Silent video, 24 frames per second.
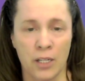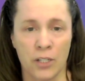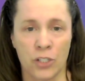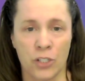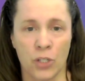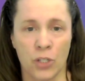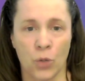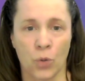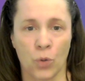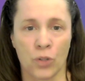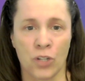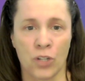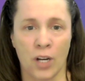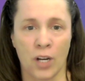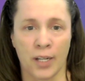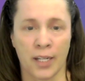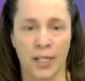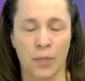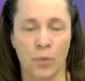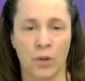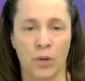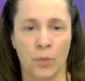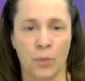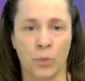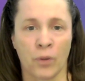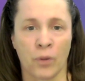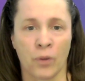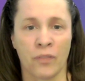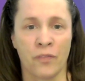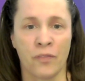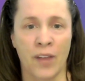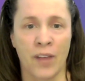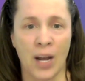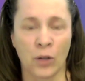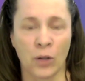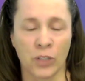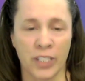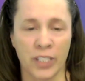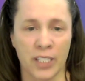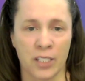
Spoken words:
So we're talking about a profoundly